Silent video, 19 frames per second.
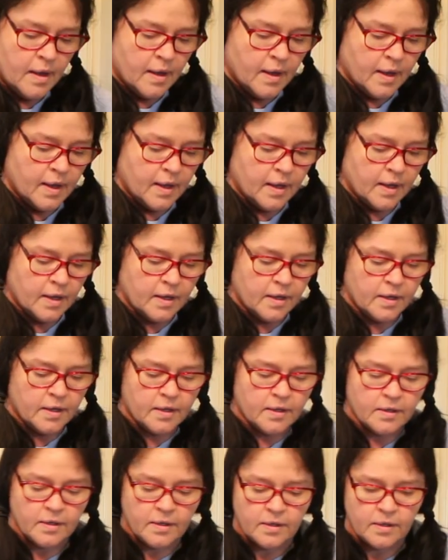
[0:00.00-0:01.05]

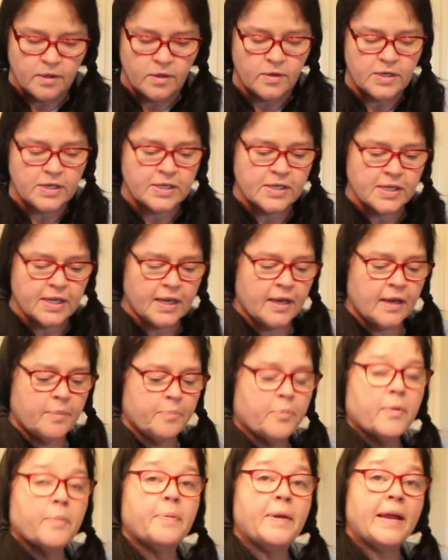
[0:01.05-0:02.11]
And you just
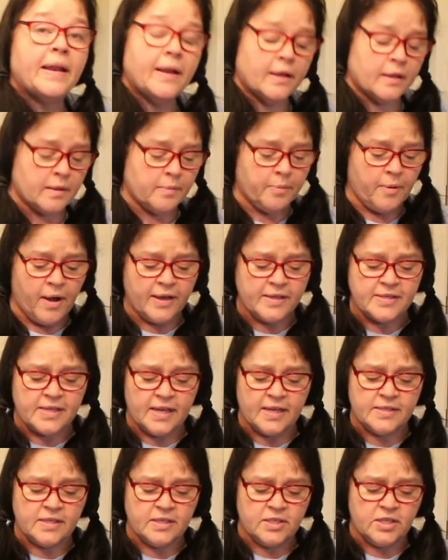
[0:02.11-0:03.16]
keep repeating the
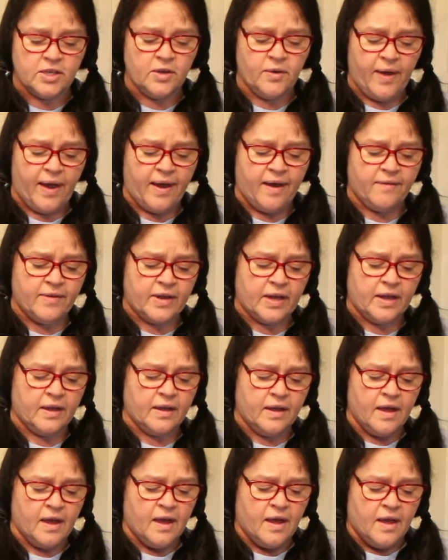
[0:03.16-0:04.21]
process until you have
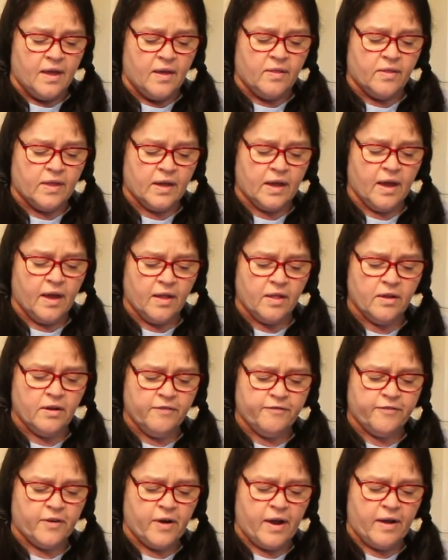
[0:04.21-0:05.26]
the
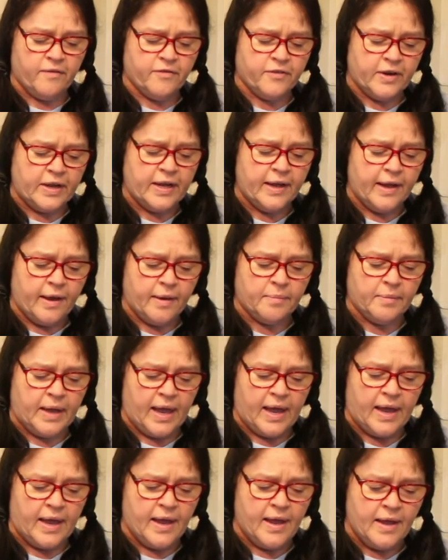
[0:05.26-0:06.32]
color for every
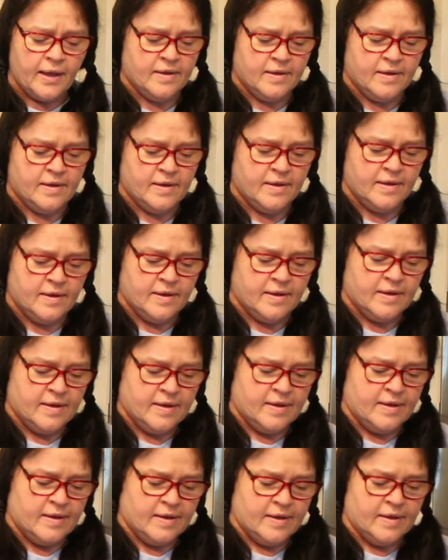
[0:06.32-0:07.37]
cupcake
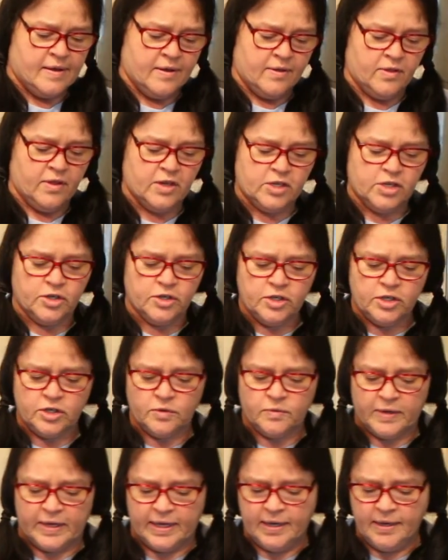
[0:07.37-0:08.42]
that you're
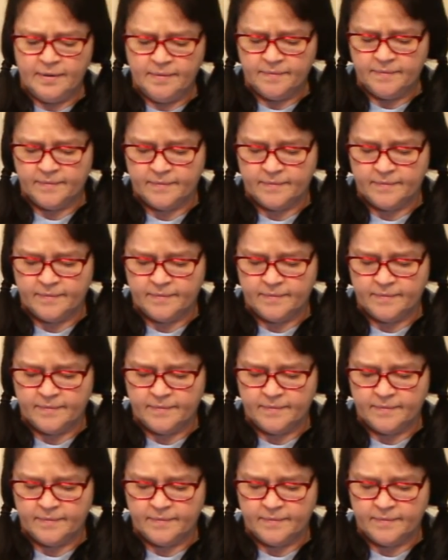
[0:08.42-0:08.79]
doing.